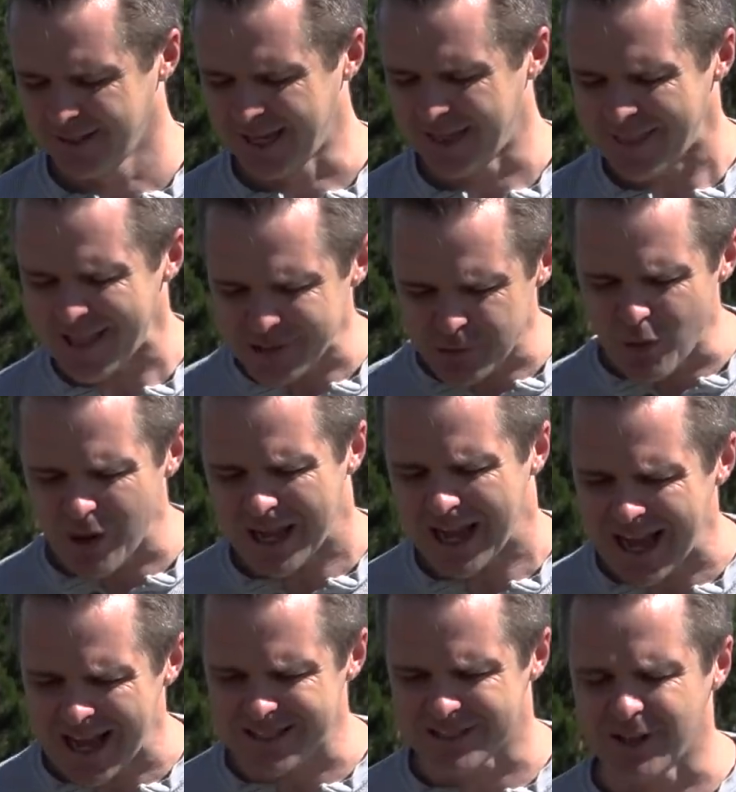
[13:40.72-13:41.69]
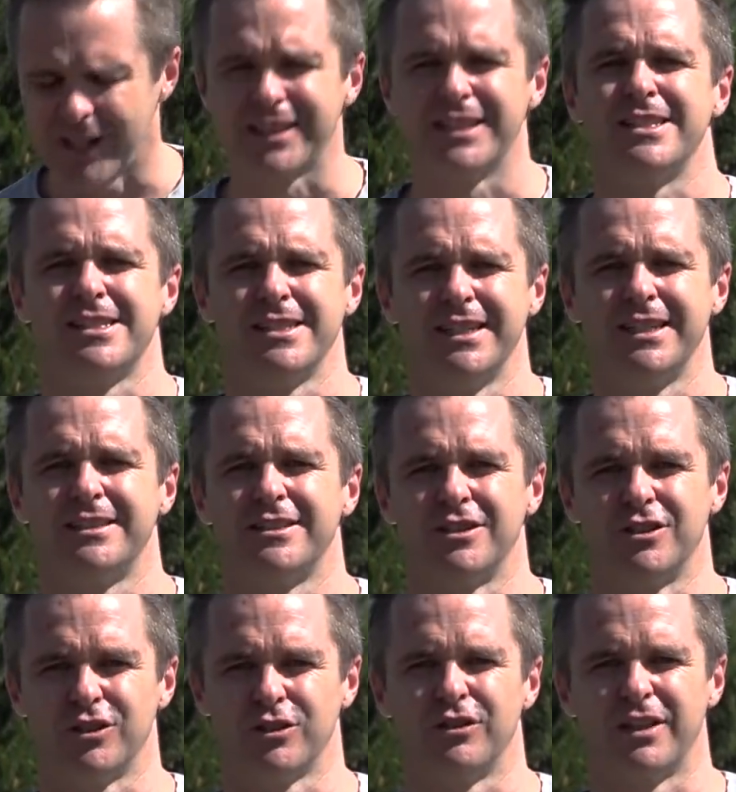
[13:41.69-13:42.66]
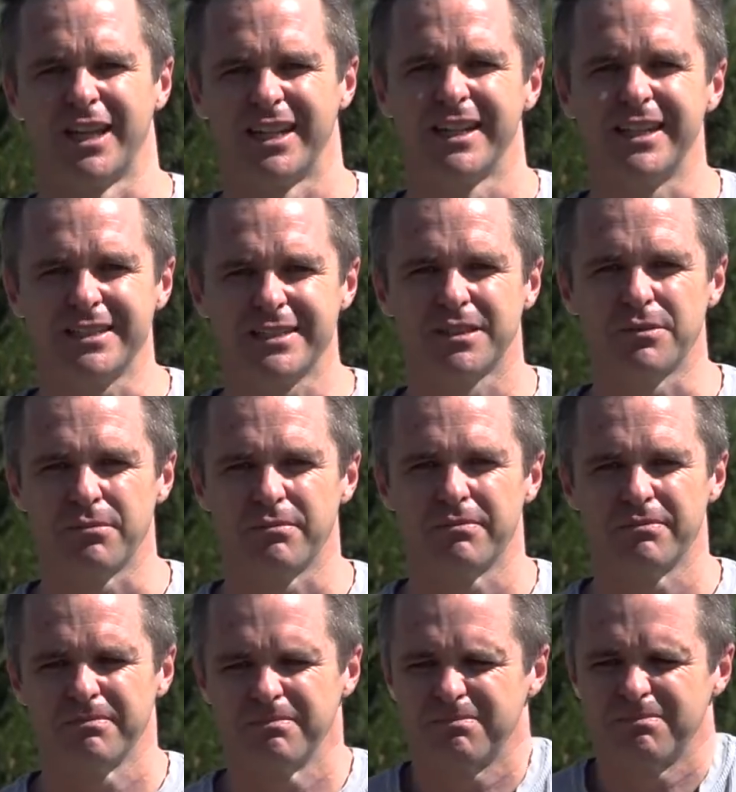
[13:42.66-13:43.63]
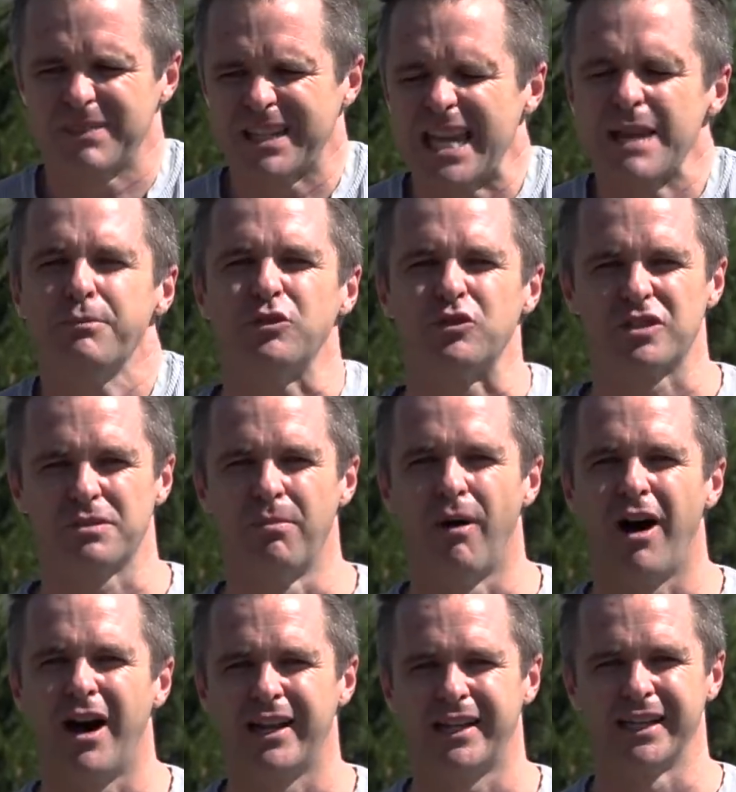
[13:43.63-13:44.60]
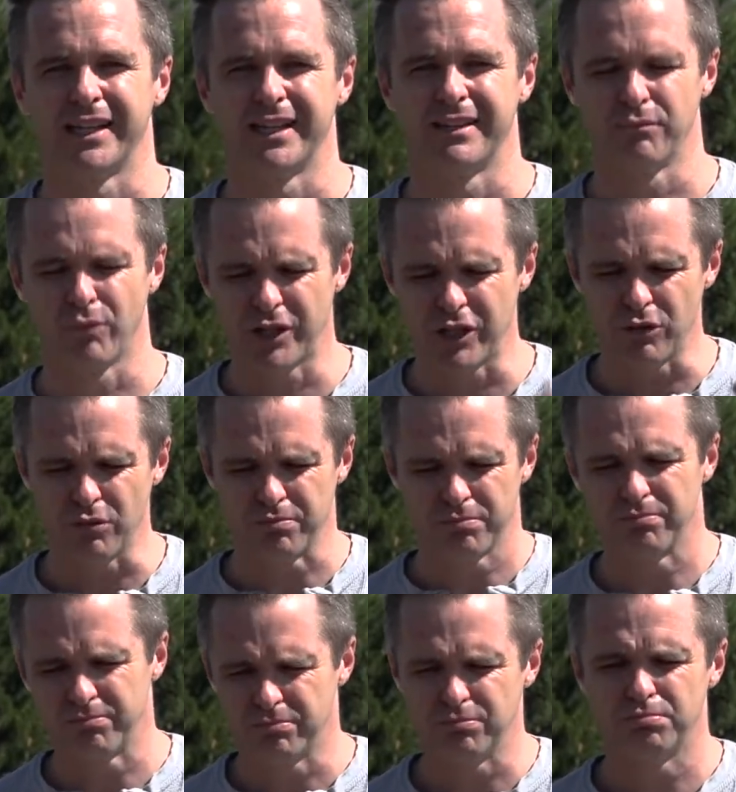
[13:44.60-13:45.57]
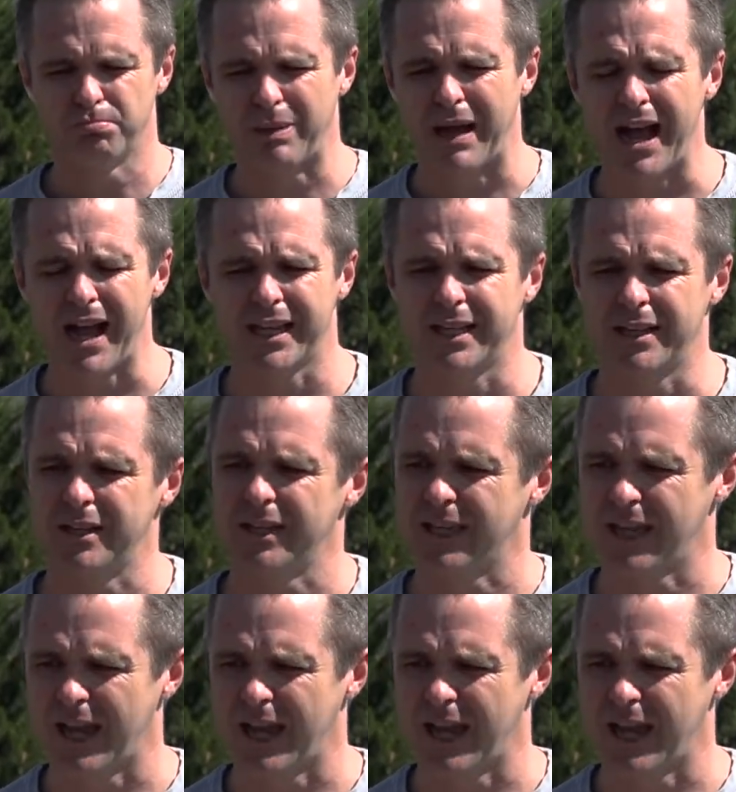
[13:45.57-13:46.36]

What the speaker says: And that's what cars like this need to do. They need to keep you smiling. And when you park it in your